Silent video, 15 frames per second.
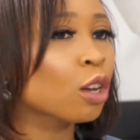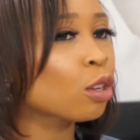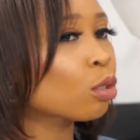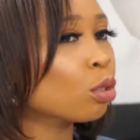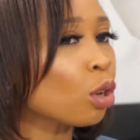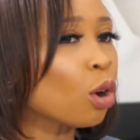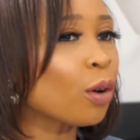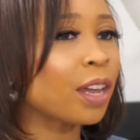
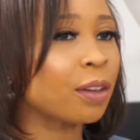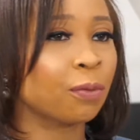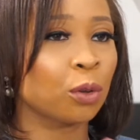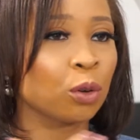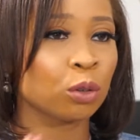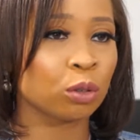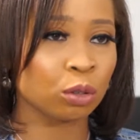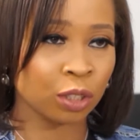So if
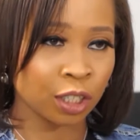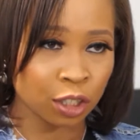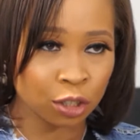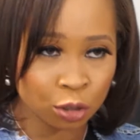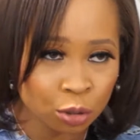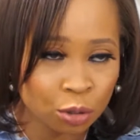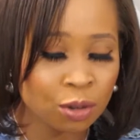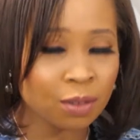you can
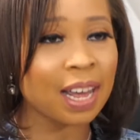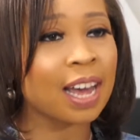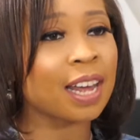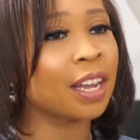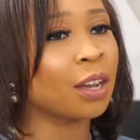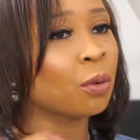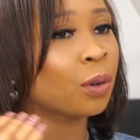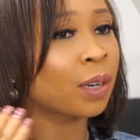do that,
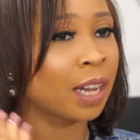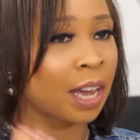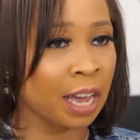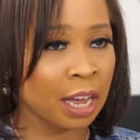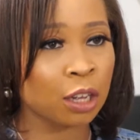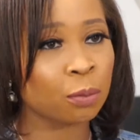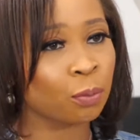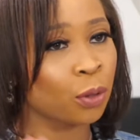it would
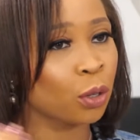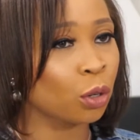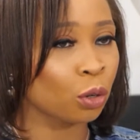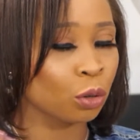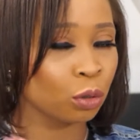help you